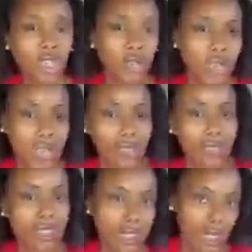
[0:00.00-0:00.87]
in the
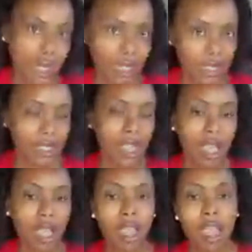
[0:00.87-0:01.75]
United States,
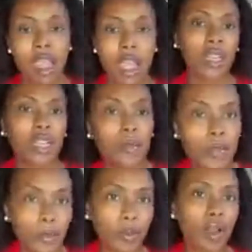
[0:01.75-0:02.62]
and a
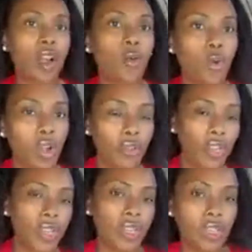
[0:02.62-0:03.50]
lot of people are
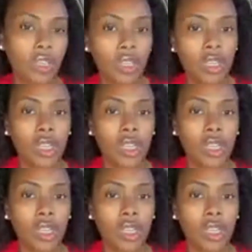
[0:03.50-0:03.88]
worried.